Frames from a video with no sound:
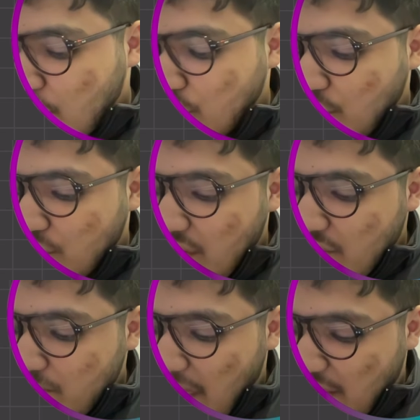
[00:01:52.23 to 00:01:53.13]
so you
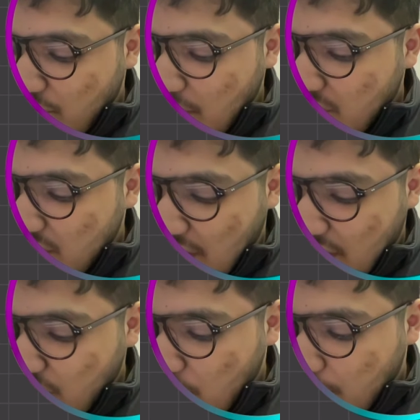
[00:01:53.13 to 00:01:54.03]
would have been
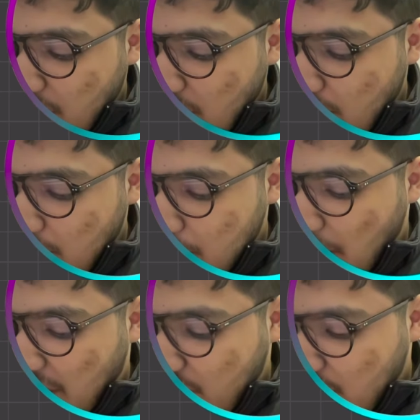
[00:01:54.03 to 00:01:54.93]
starting from the
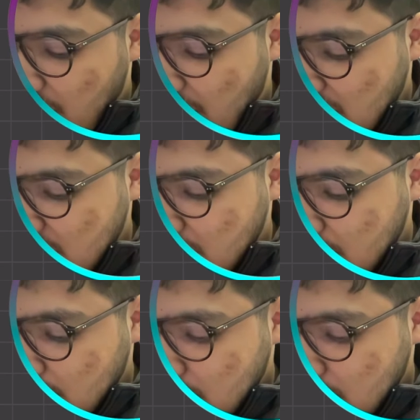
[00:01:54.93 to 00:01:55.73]
backward direction.